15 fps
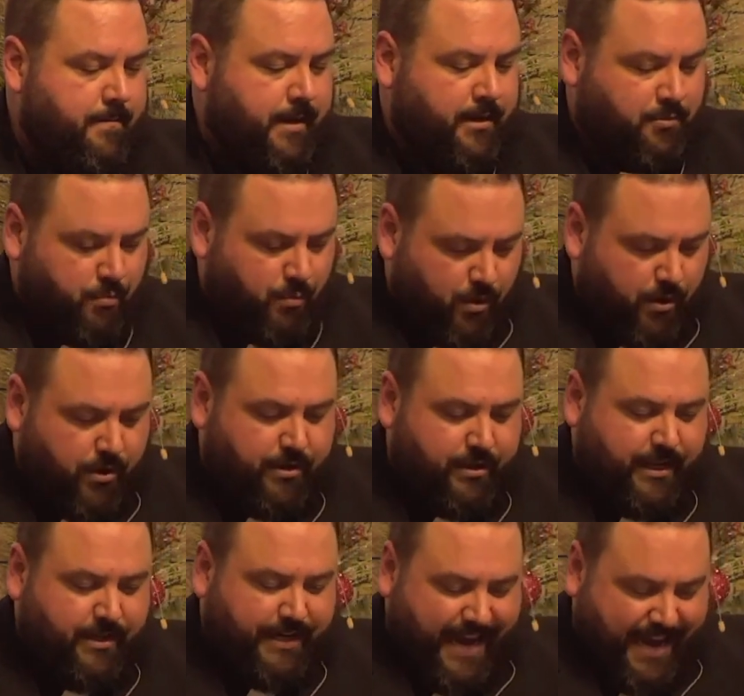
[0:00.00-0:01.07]
His word
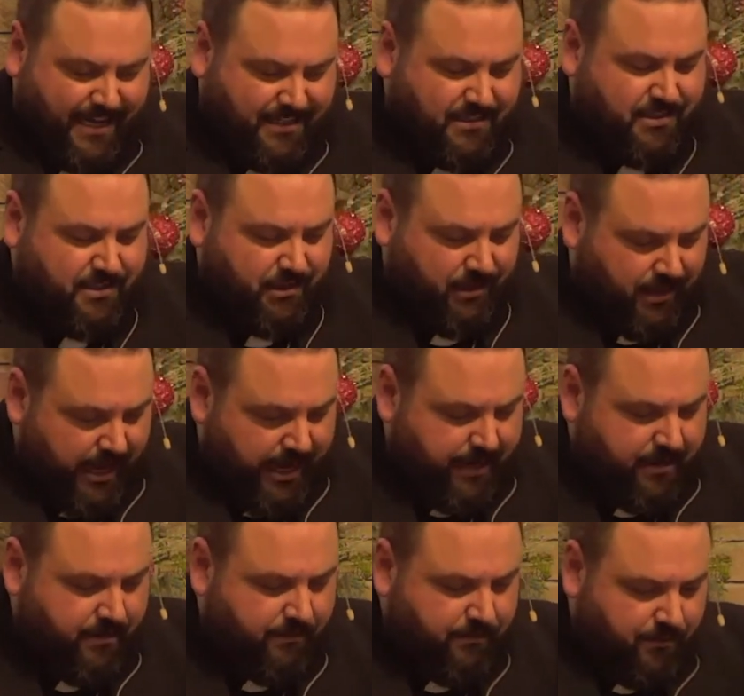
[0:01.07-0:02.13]
that casts the
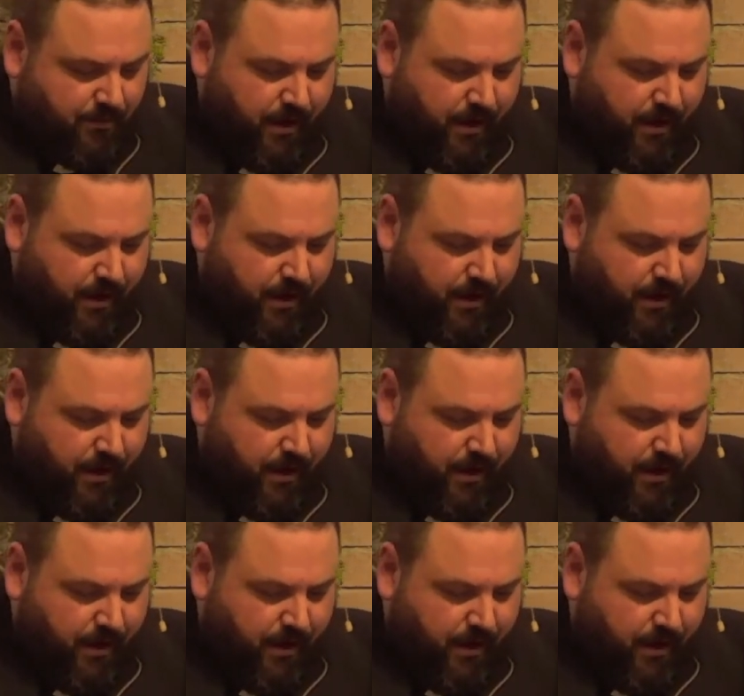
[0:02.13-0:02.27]
light of